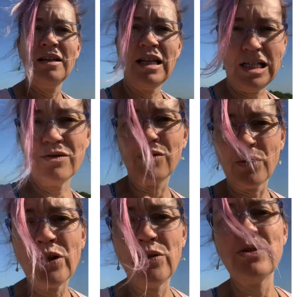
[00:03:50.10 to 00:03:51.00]
is for
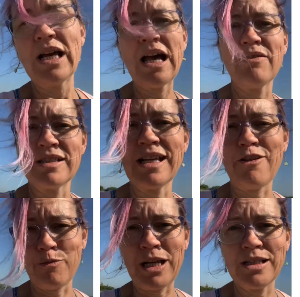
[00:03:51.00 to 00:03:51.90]
you to have a
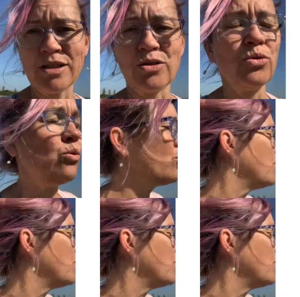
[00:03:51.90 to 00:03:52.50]
safe place to talk.